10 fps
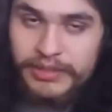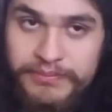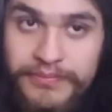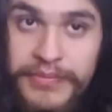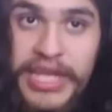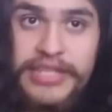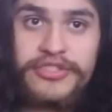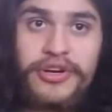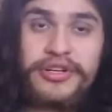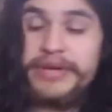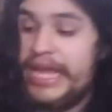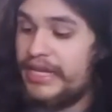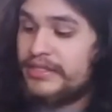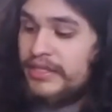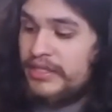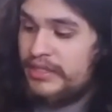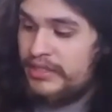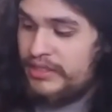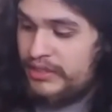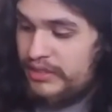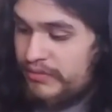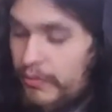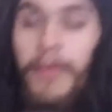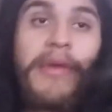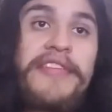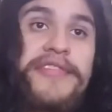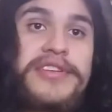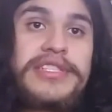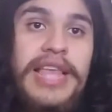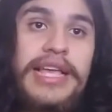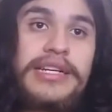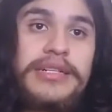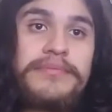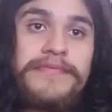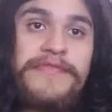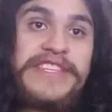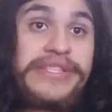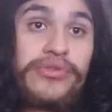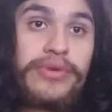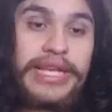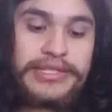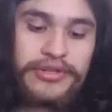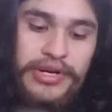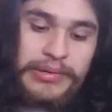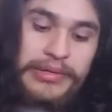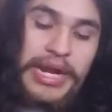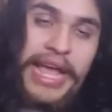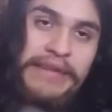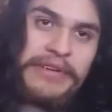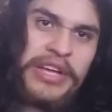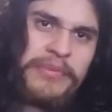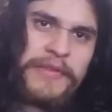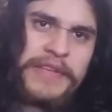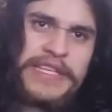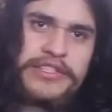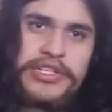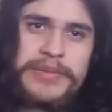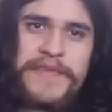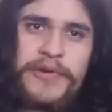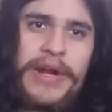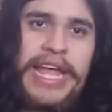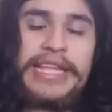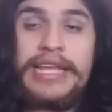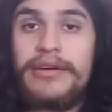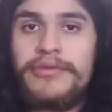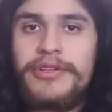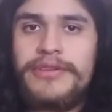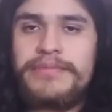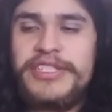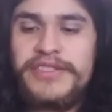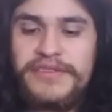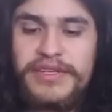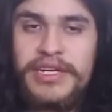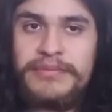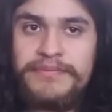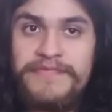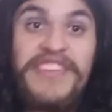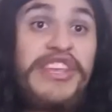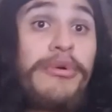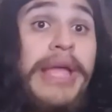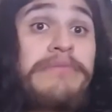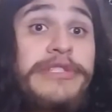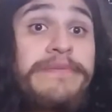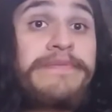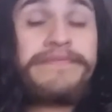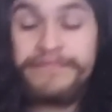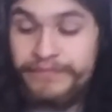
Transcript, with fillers: um, Kickstarter. And well, my first like um, physical Kickstarter. I have a couple of Kickstarters beforehand that were just um, video games.